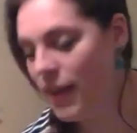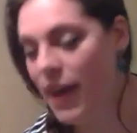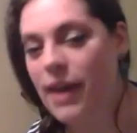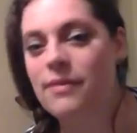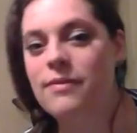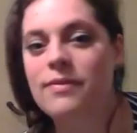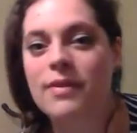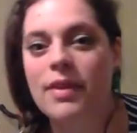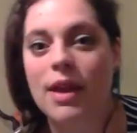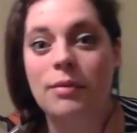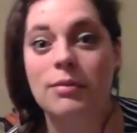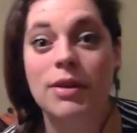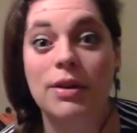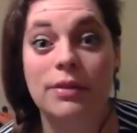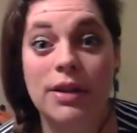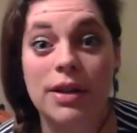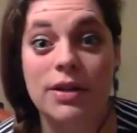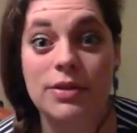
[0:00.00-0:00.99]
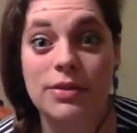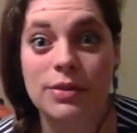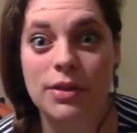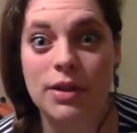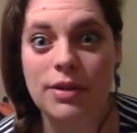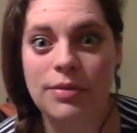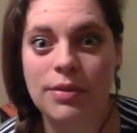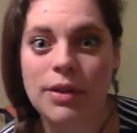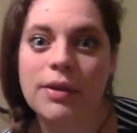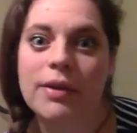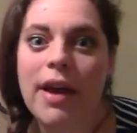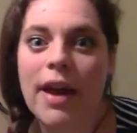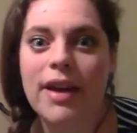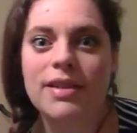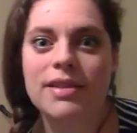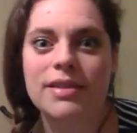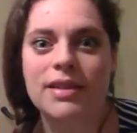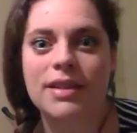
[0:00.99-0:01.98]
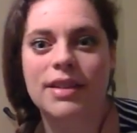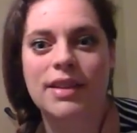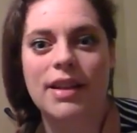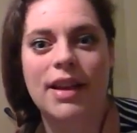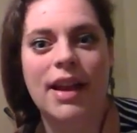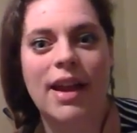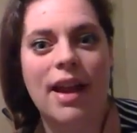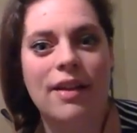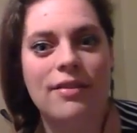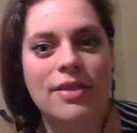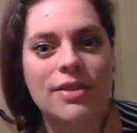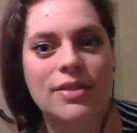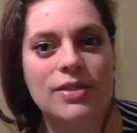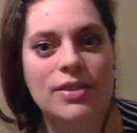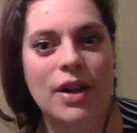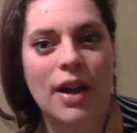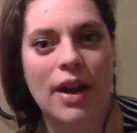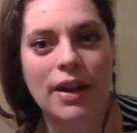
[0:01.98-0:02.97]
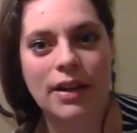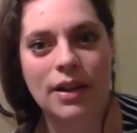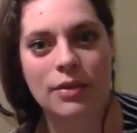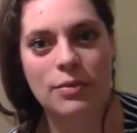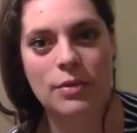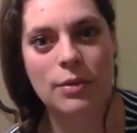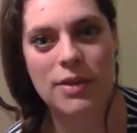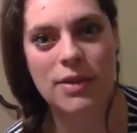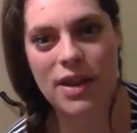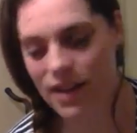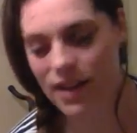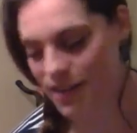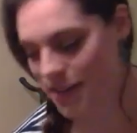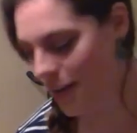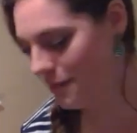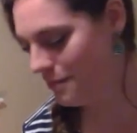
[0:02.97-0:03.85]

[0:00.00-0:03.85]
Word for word: Okay, I'm going to read a story for you guys, and then I have a song, and we'll be all